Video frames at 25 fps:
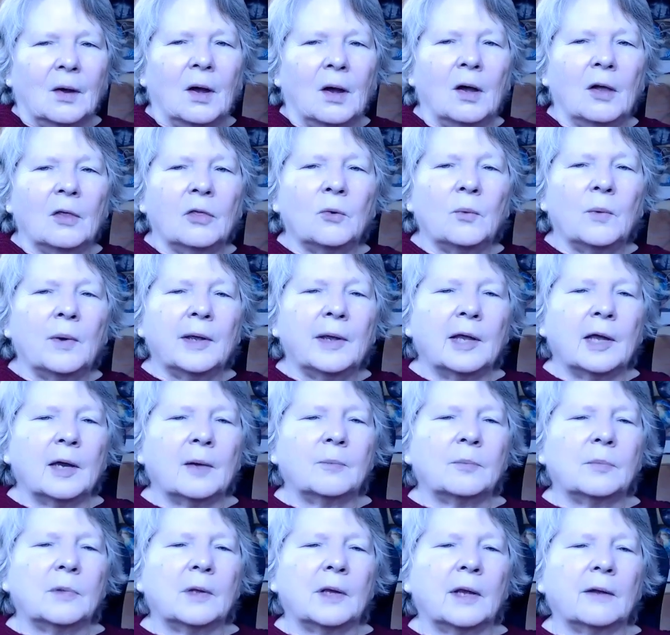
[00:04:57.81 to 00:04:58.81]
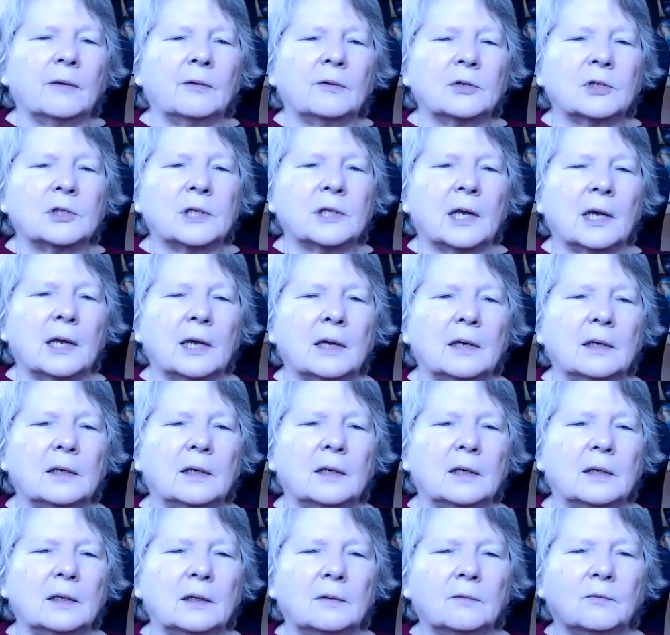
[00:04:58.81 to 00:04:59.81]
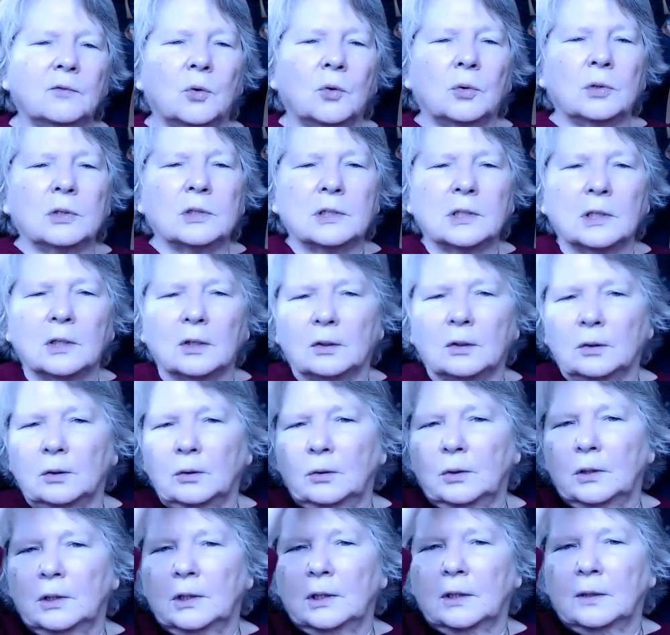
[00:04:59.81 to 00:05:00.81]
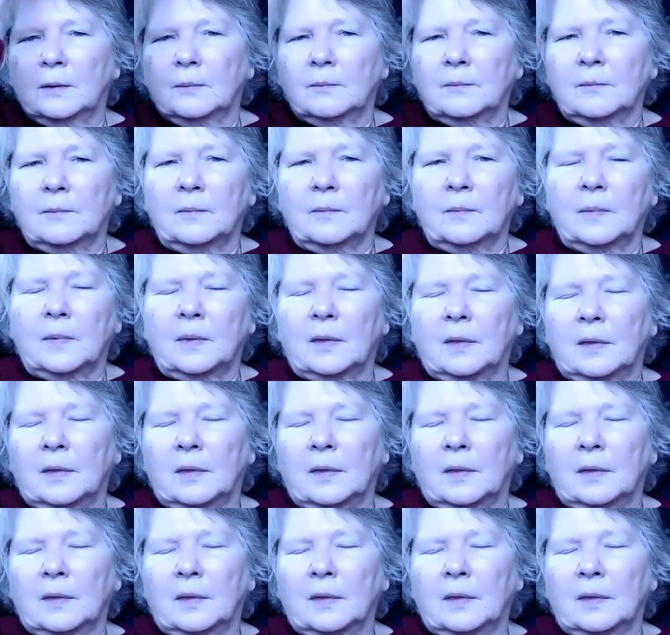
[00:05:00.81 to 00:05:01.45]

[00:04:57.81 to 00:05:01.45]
all the way up the other side, and of course, including